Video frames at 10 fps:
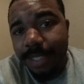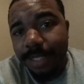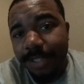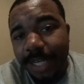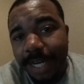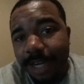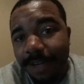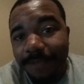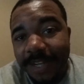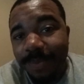Also, check out
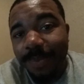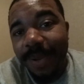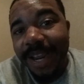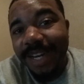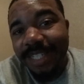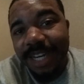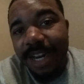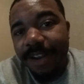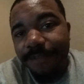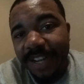the Facebook page,
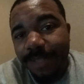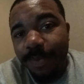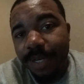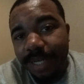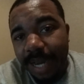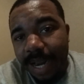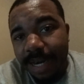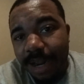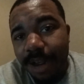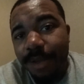
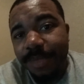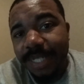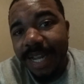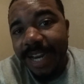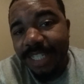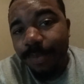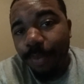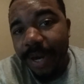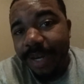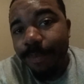
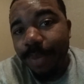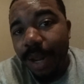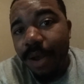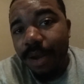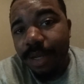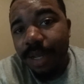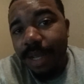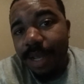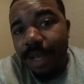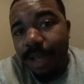facebook.com/BrandonBlog.
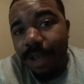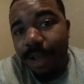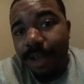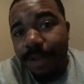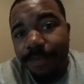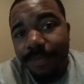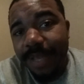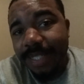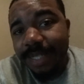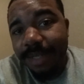
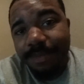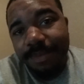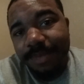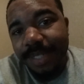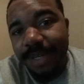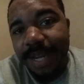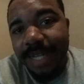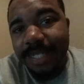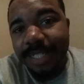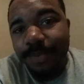That's it. See you
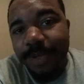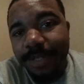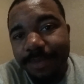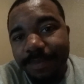guys next week.